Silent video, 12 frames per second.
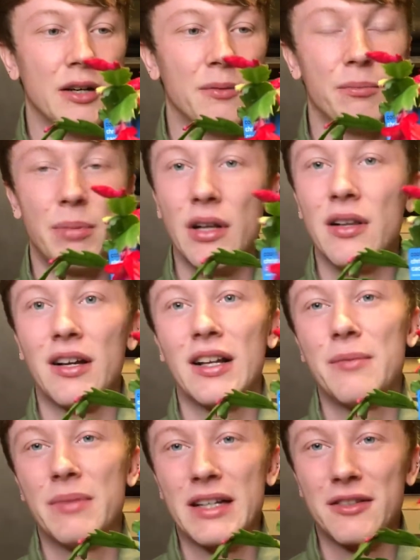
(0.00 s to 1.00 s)
but luckily
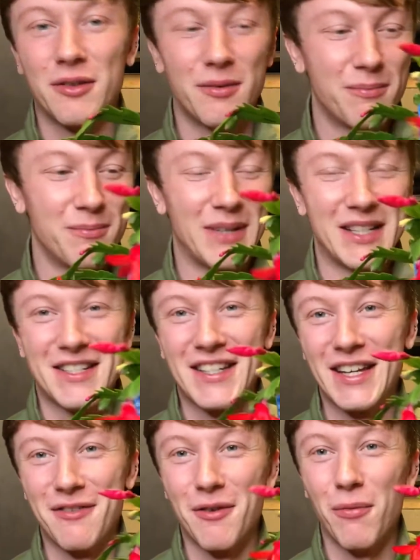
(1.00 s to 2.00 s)
my nan managed to get
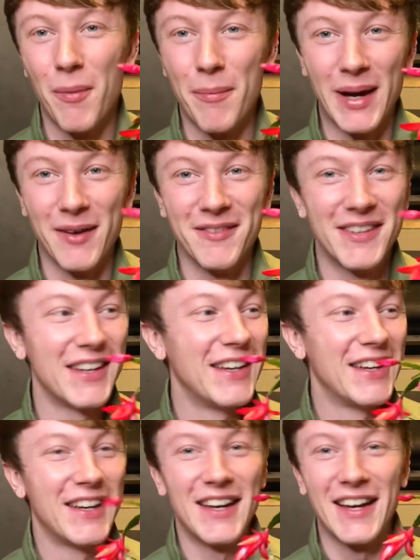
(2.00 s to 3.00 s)
it for £1,
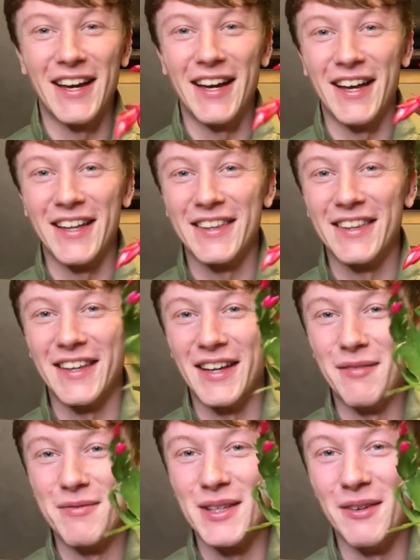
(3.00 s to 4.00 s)
and
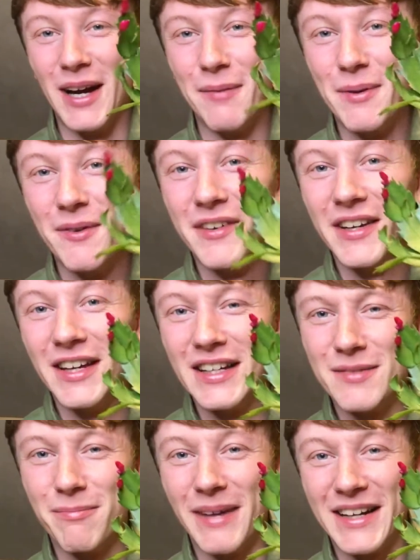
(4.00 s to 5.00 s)
I'm so happy with it. And it's
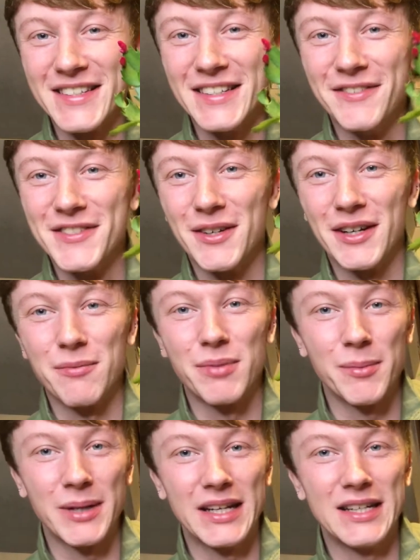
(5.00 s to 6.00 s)
massive, so I can
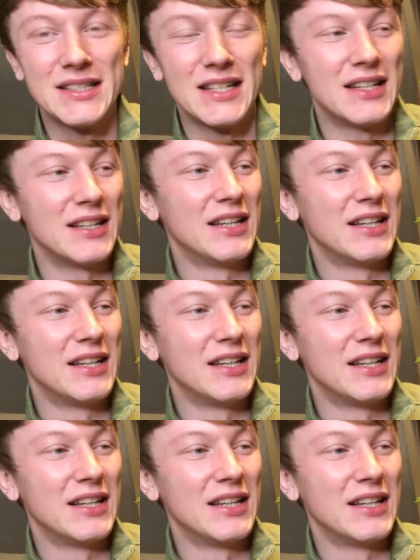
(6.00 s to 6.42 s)
propagate it.